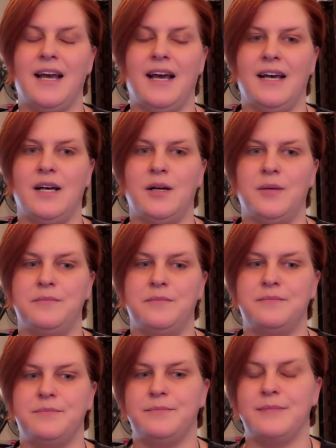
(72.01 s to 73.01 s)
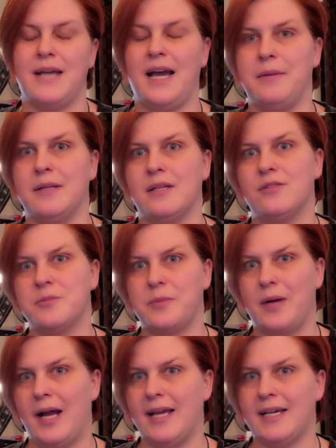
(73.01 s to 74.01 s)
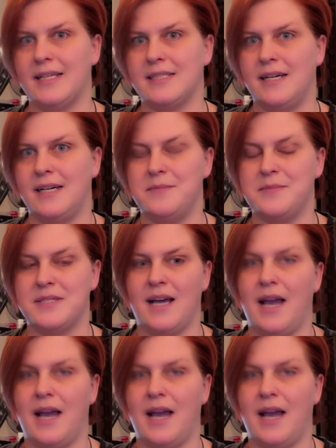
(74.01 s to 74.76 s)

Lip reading: I'm a little sporadic at times.